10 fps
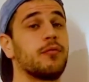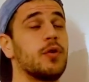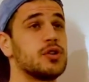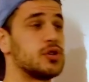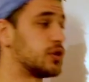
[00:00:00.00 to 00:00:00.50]

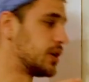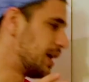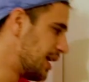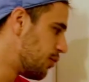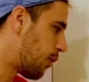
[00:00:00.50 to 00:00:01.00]
which is
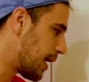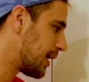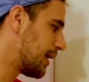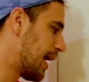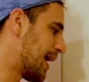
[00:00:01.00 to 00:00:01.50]

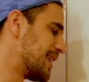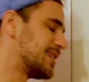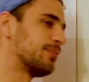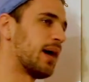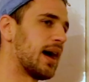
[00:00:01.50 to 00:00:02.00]

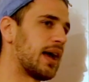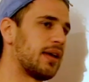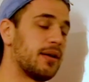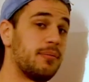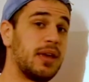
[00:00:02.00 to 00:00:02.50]
recognized
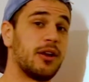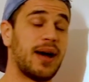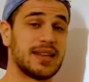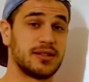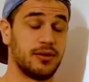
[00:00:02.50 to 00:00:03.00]
by amino
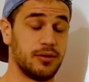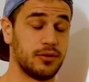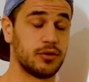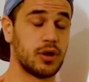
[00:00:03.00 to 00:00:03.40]
acid